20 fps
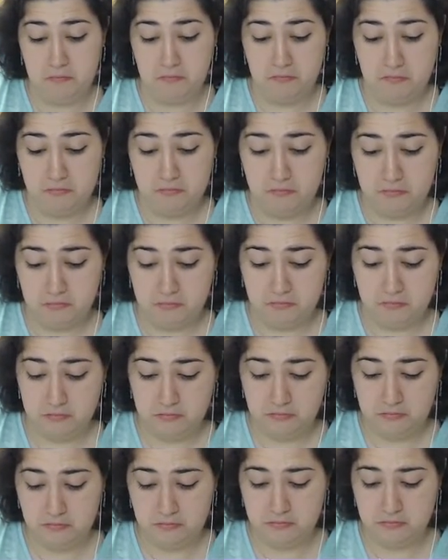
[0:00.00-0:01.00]

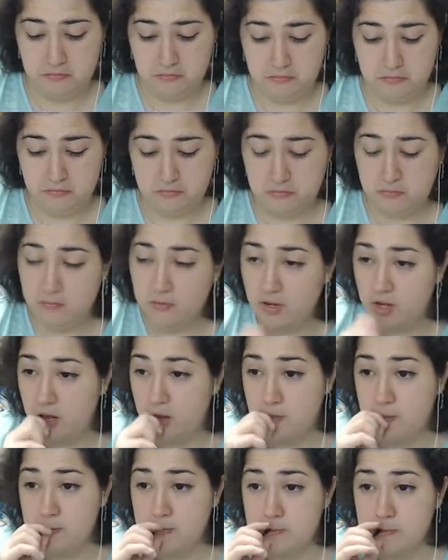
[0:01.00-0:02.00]

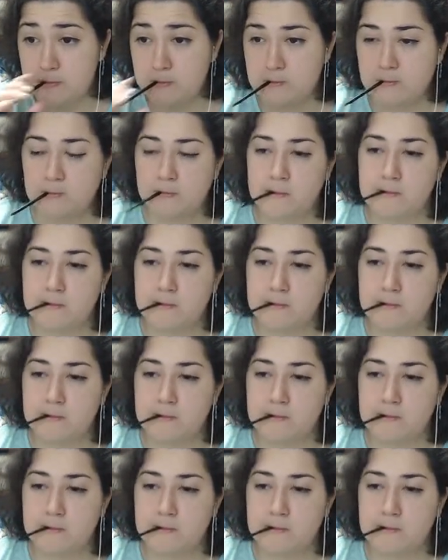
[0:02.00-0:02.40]
(no one is talking)